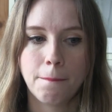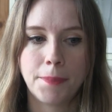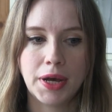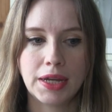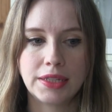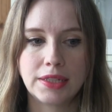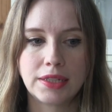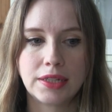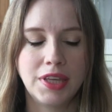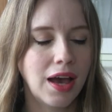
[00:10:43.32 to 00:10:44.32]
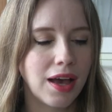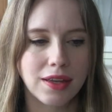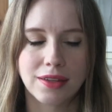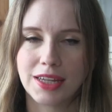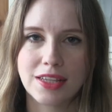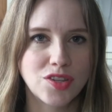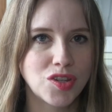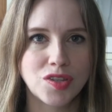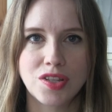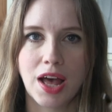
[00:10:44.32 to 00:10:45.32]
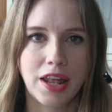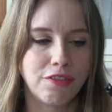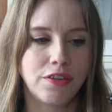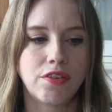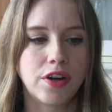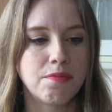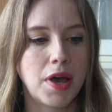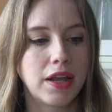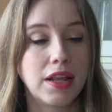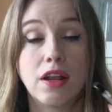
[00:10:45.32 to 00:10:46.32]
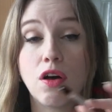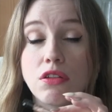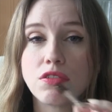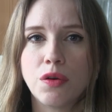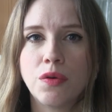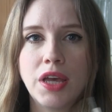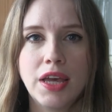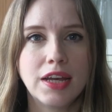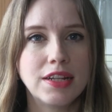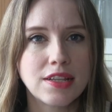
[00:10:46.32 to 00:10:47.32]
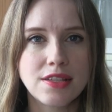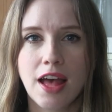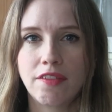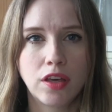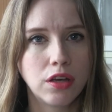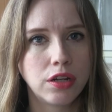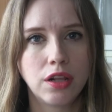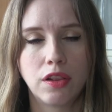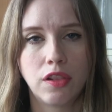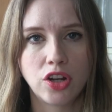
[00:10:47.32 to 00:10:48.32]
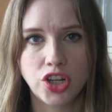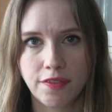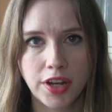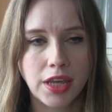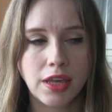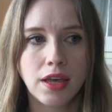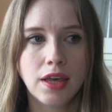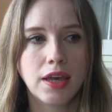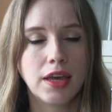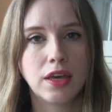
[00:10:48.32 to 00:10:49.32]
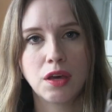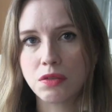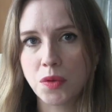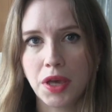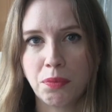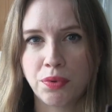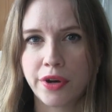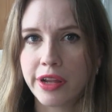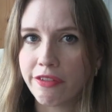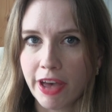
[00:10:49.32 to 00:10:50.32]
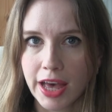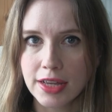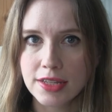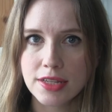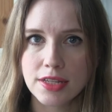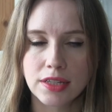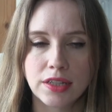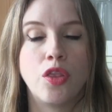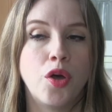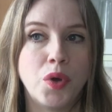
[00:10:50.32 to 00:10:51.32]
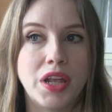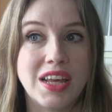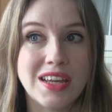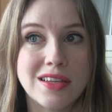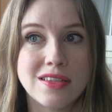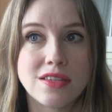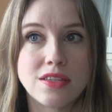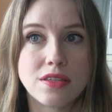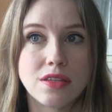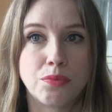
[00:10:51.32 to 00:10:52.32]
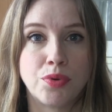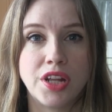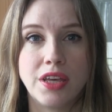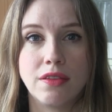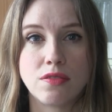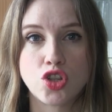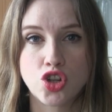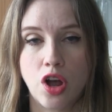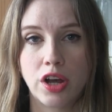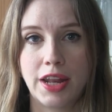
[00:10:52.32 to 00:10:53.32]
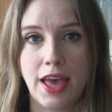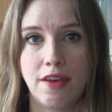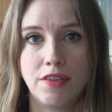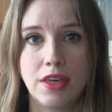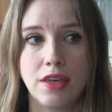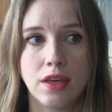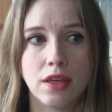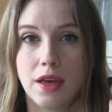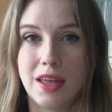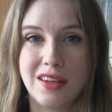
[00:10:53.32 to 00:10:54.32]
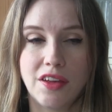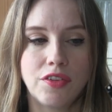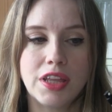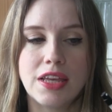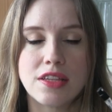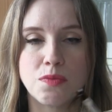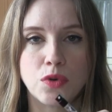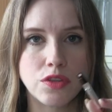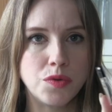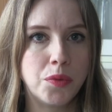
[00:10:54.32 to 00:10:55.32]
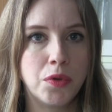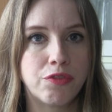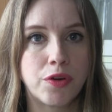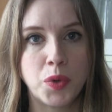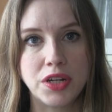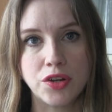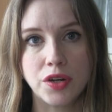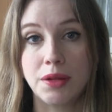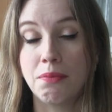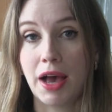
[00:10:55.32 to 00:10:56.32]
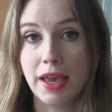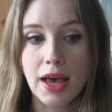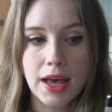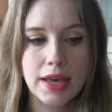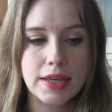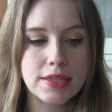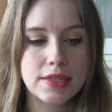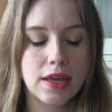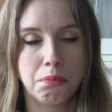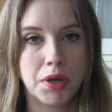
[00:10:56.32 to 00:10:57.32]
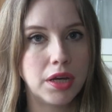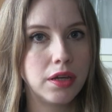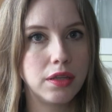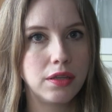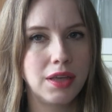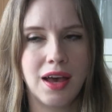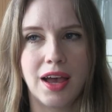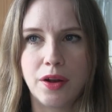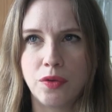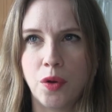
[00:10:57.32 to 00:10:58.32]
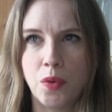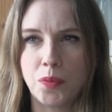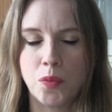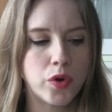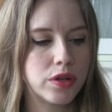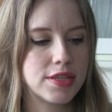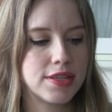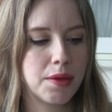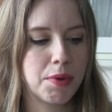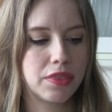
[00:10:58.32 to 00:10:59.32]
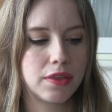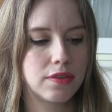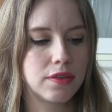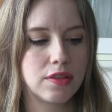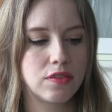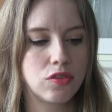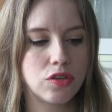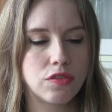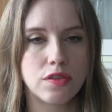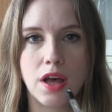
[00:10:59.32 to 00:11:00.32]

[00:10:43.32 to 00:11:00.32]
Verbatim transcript: But yeah, it's just not a favorite of mine, and also it doesn't have a good longevity. It goes away pretty fast, although it is pretty strong and heavy, and it definitely is more suitable for winter in my eyes. But yeah, I don't know what more to say about this. It's just